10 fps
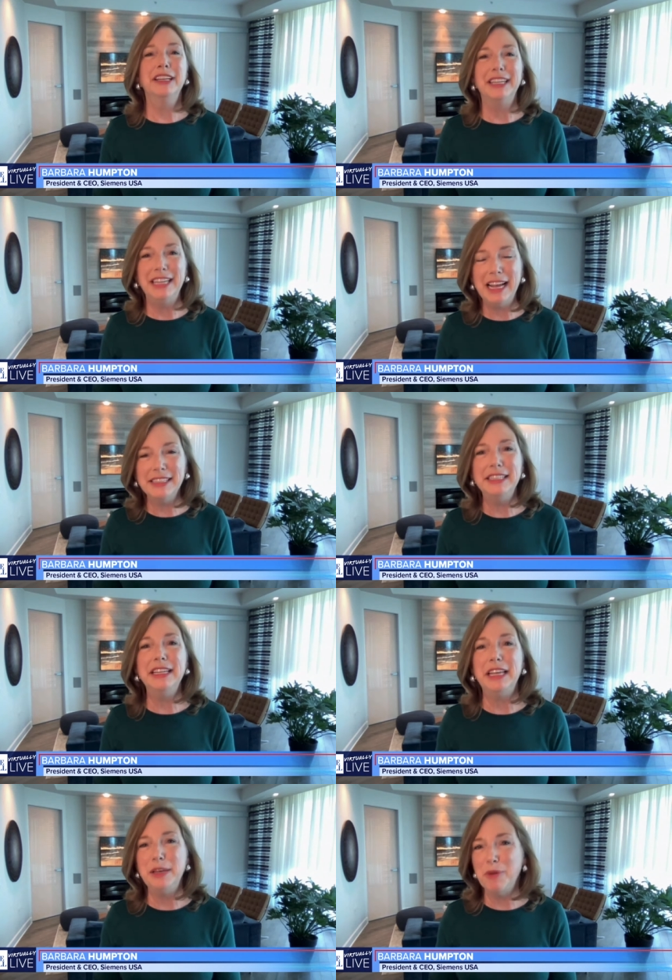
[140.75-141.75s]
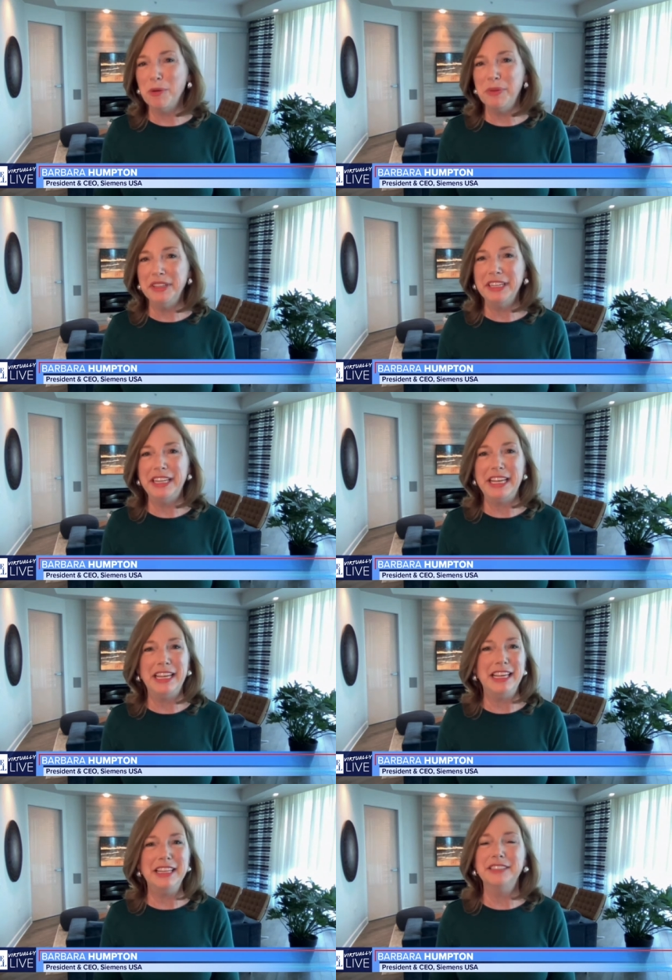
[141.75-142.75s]
Connected e
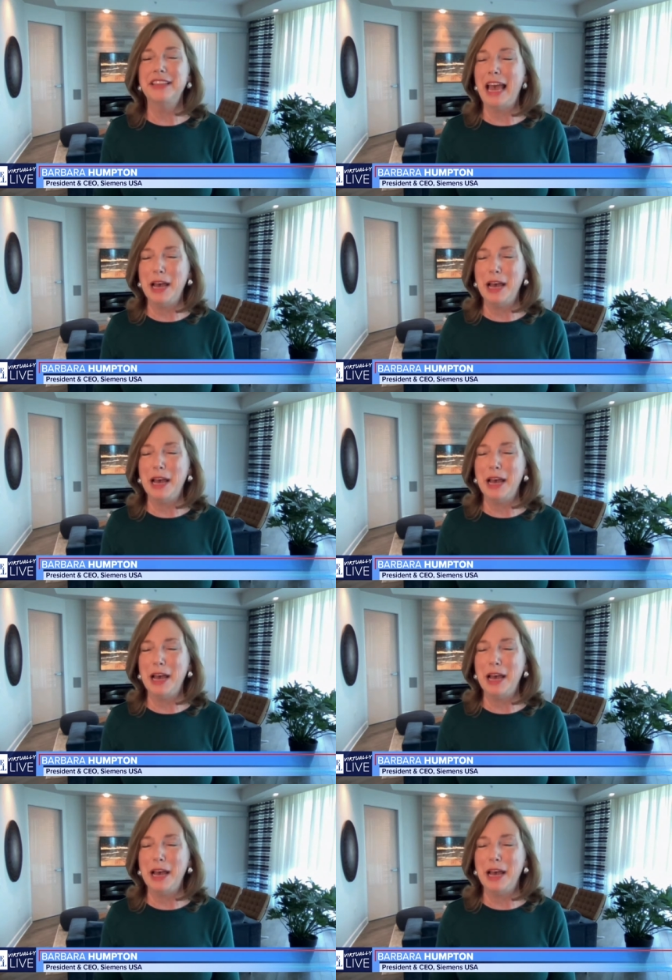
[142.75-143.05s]
mobility is